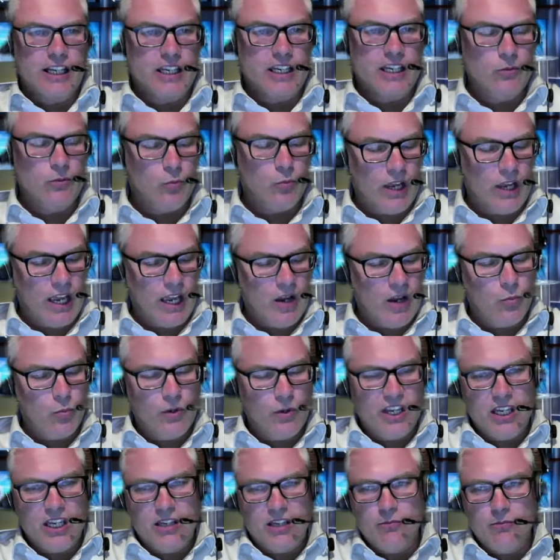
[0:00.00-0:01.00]
where
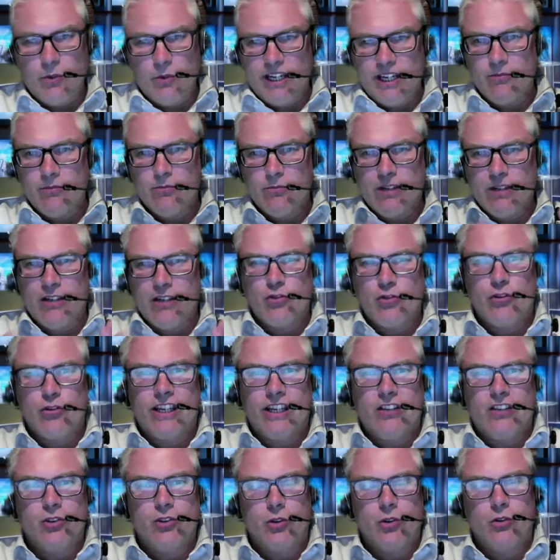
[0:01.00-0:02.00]
we
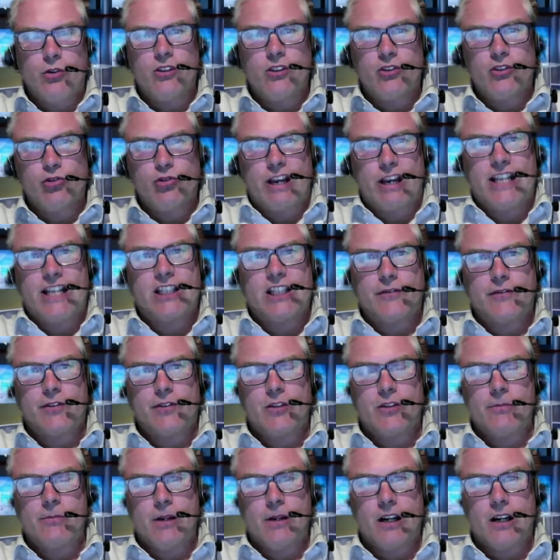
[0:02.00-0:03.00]
literally took
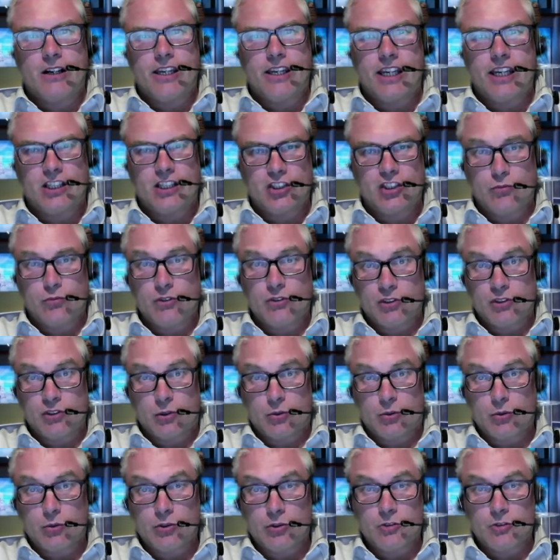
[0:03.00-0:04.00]
transfer market as a
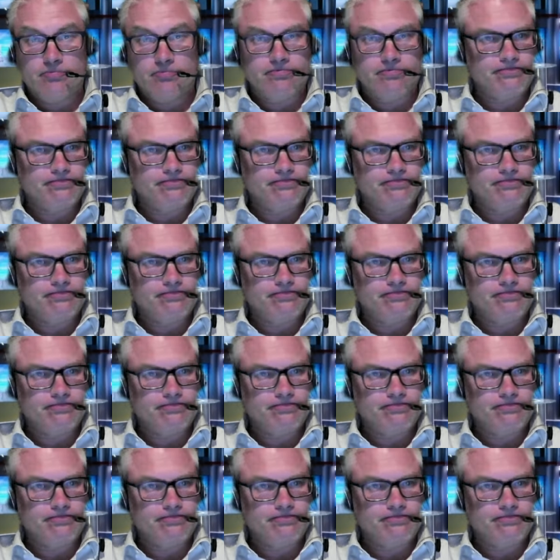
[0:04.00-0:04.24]
resource